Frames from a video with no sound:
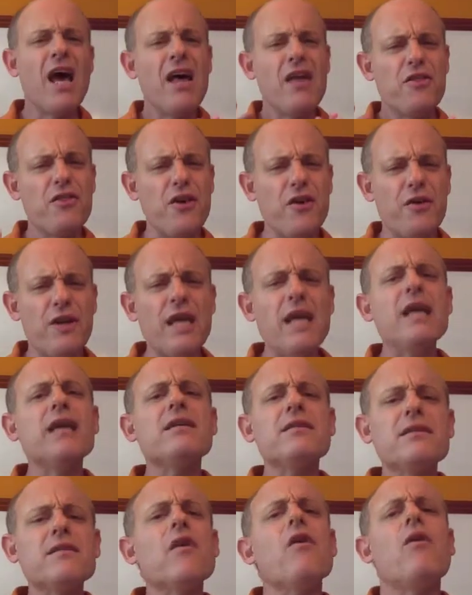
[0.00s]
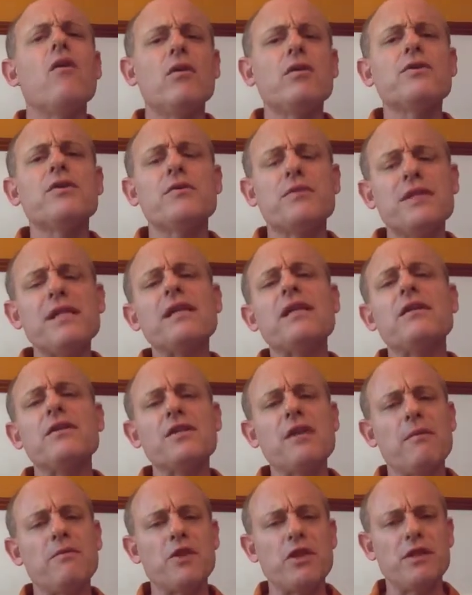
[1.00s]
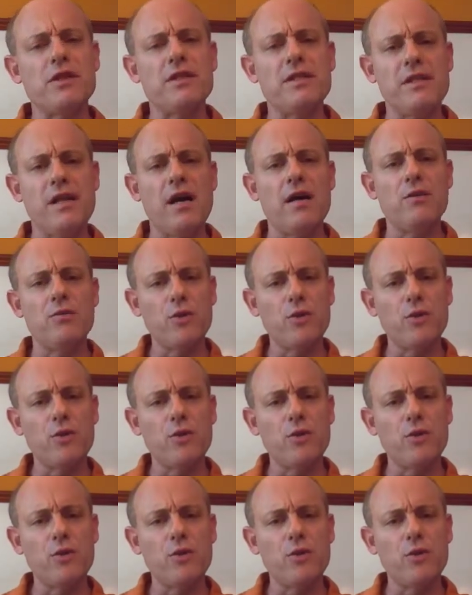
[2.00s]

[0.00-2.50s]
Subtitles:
There is also single subject design,